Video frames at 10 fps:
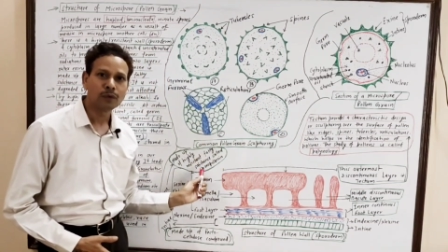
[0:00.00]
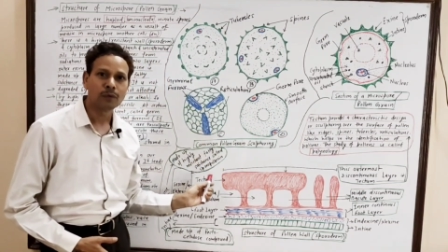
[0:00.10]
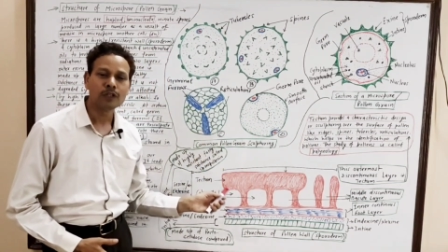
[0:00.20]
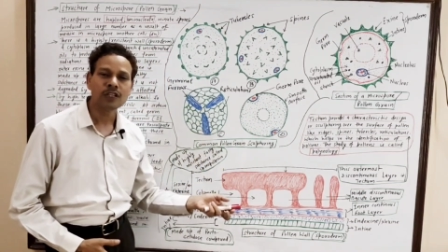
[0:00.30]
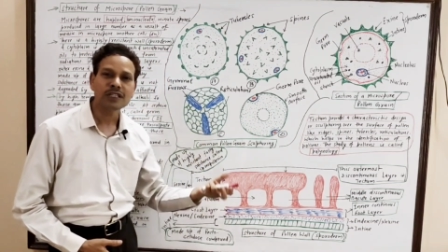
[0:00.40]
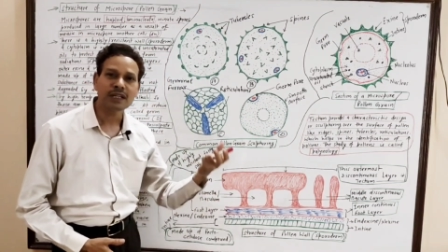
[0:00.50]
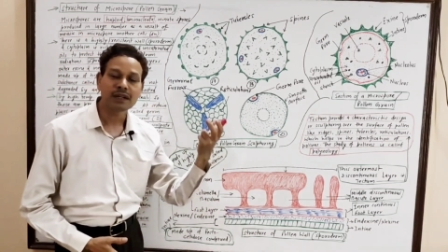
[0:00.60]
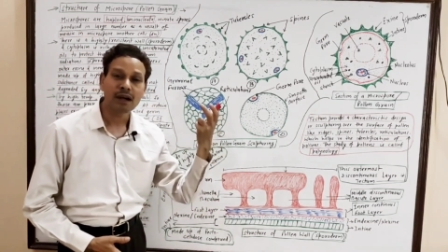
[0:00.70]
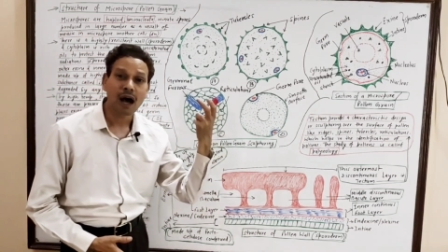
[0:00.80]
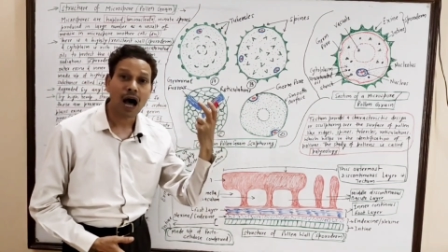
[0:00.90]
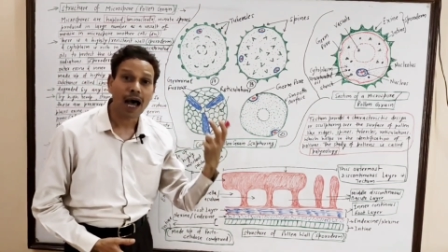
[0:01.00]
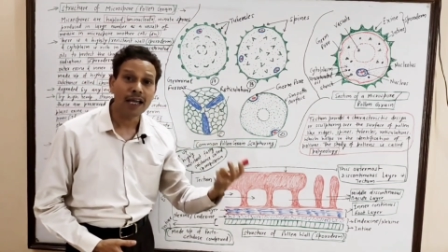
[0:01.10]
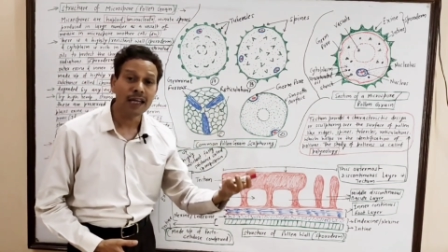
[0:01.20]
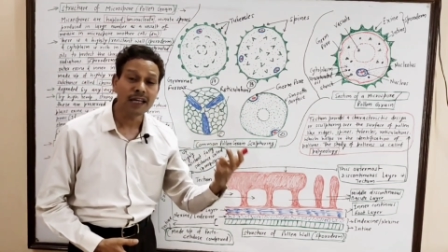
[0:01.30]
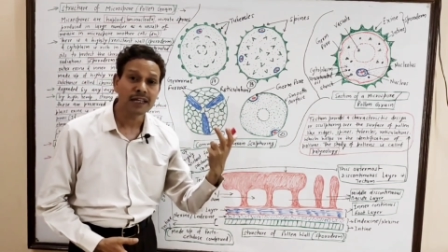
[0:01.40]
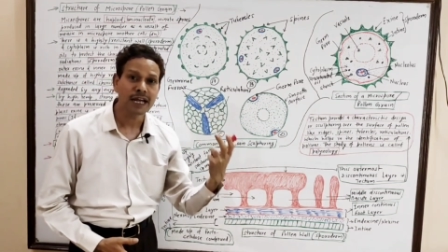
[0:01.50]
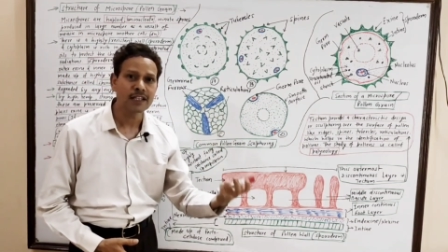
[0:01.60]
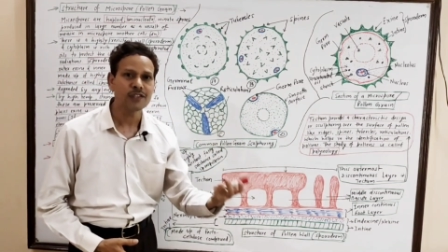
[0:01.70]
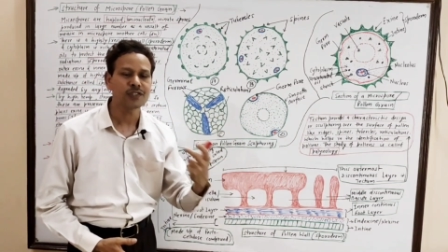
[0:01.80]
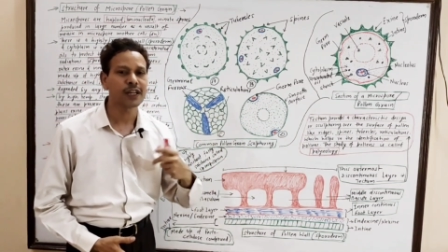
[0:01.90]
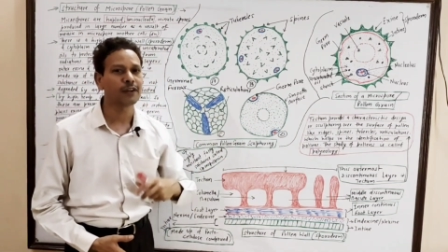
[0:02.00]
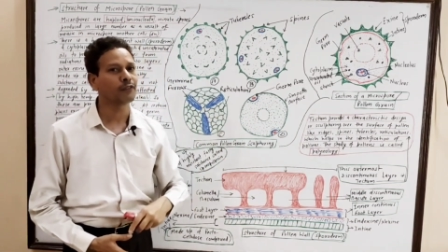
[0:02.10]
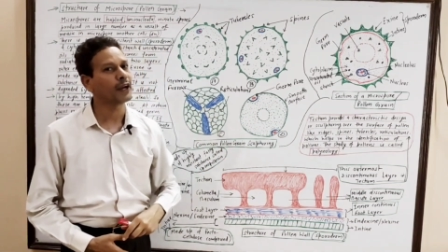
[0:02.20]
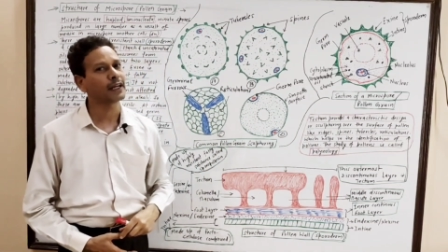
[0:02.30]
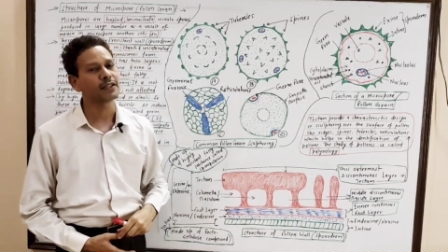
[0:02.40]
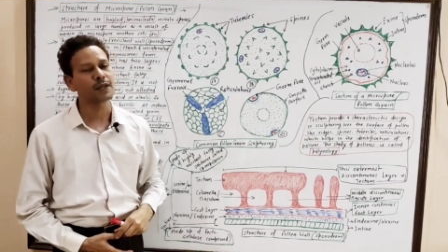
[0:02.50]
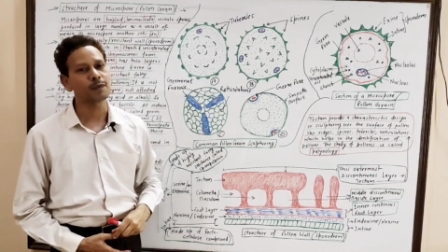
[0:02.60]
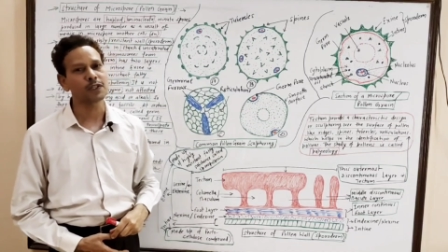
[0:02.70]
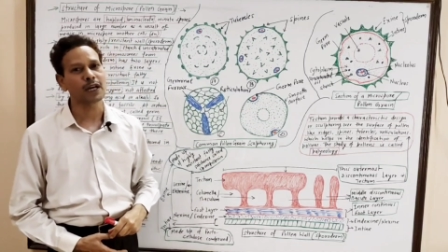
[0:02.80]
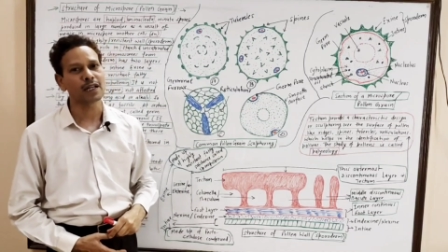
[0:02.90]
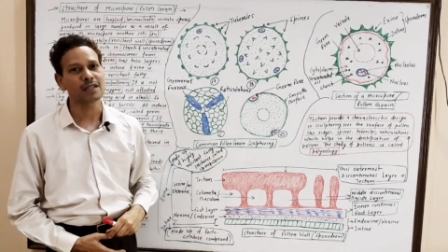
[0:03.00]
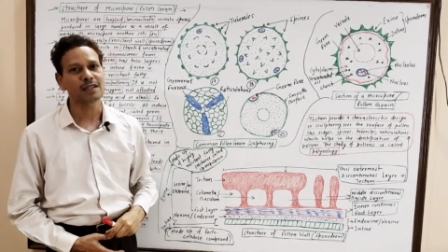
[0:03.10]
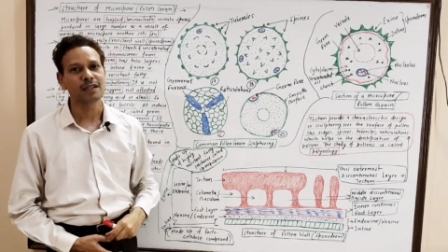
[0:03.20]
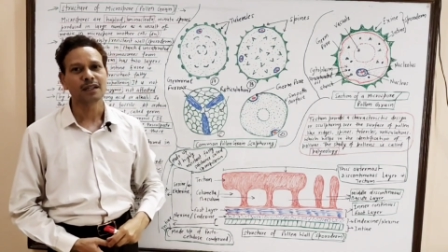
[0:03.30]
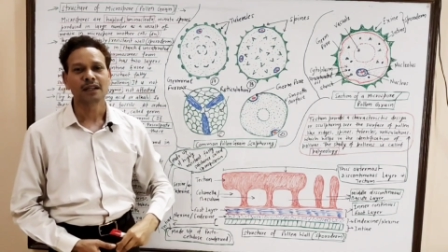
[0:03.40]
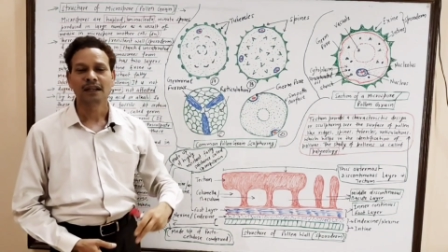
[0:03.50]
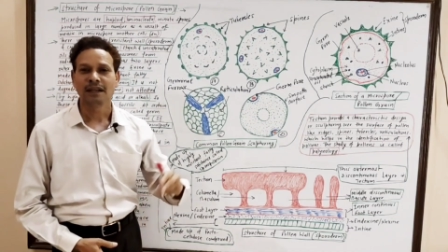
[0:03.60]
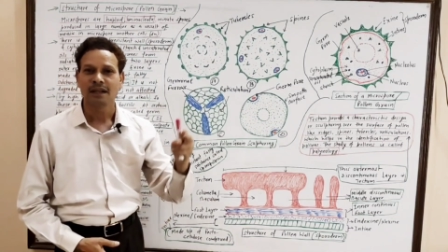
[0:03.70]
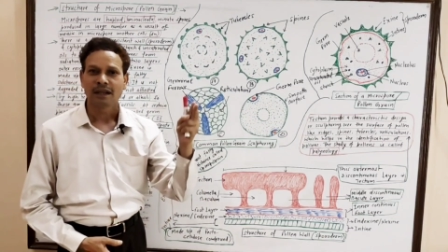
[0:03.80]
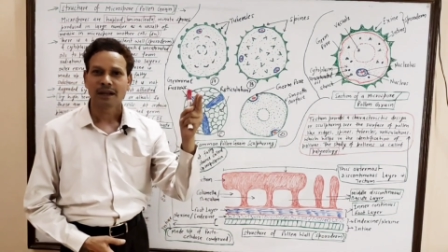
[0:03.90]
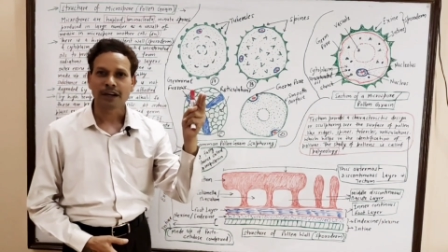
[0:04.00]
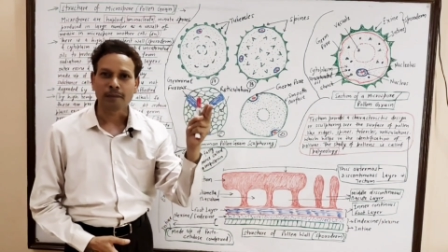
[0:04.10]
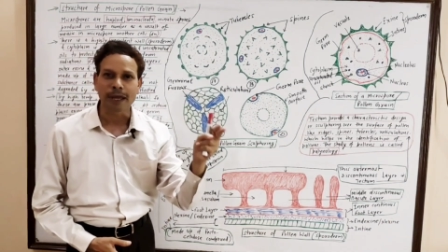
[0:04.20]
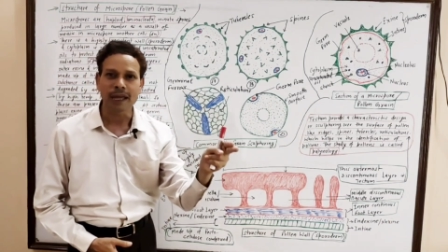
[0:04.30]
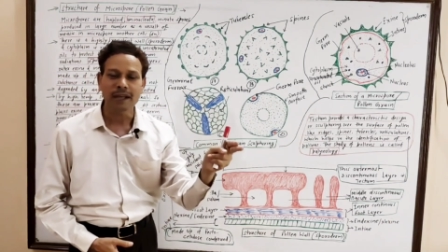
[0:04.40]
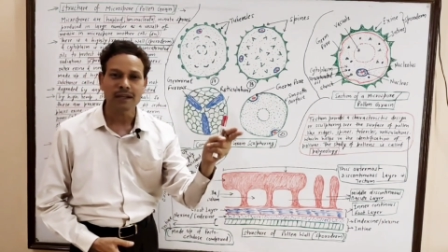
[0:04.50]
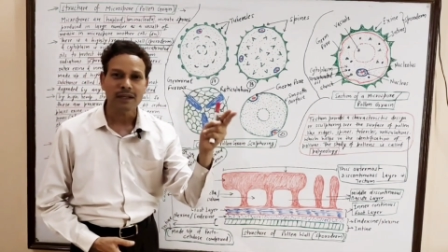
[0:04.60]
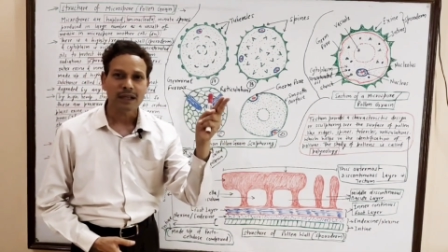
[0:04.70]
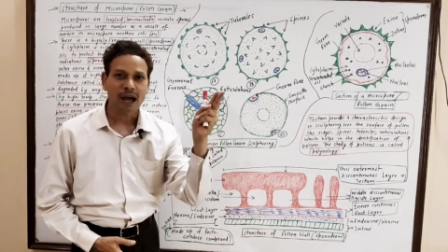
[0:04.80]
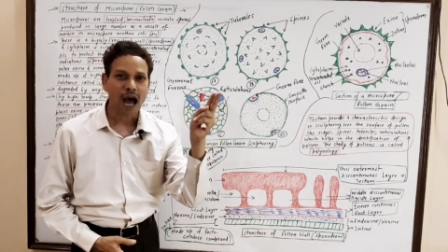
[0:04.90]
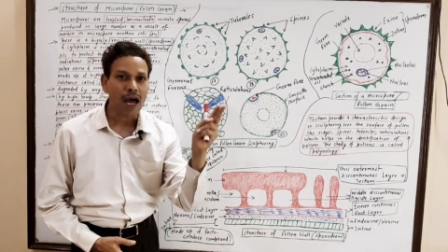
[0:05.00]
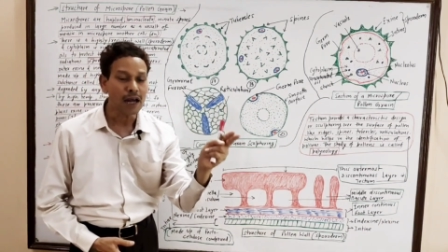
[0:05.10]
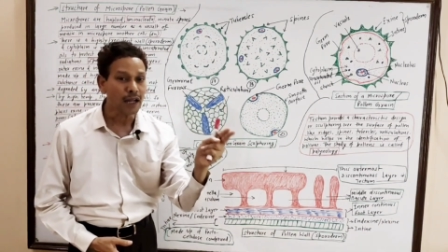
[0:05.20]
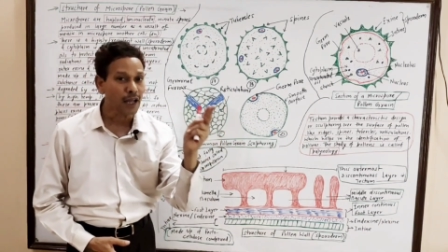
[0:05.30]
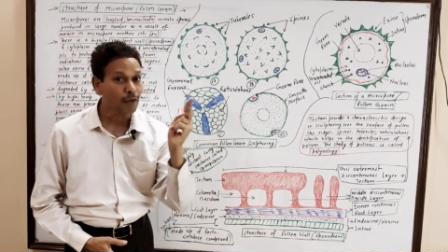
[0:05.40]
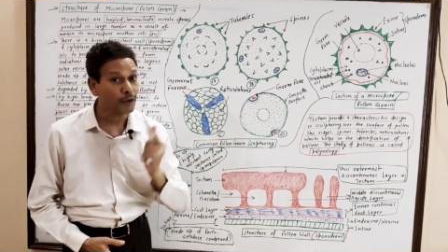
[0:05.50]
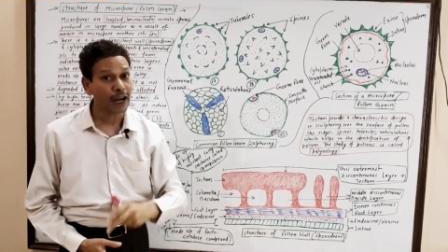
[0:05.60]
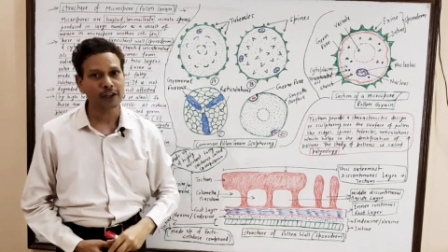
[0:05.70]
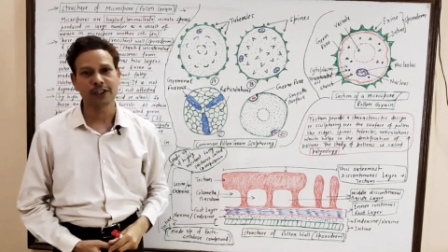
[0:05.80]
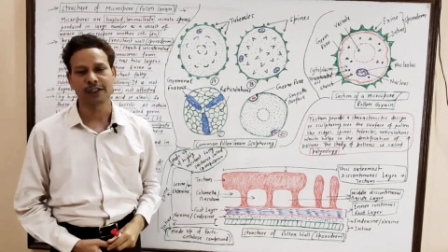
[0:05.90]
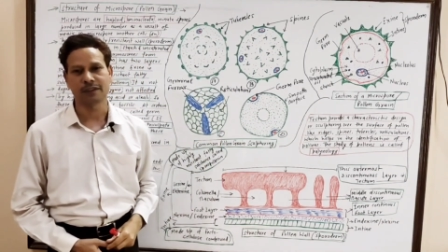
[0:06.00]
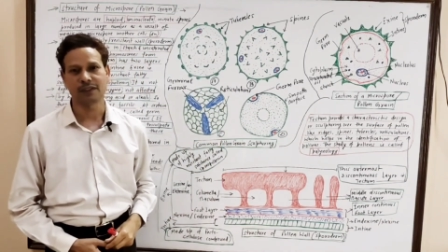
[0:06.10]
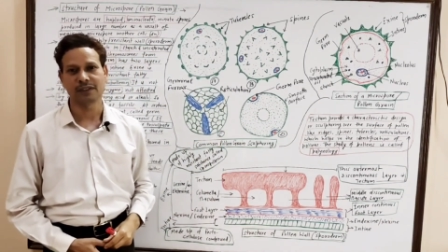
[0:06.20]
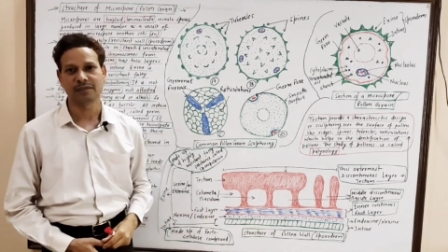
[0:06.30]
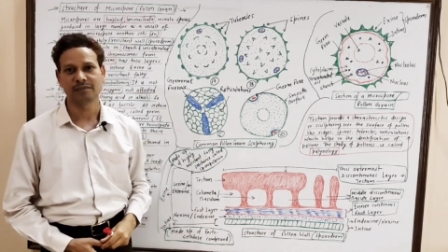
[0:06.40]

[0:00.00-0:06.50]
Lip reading: which is a highly resistant fatty substance, remain unaffected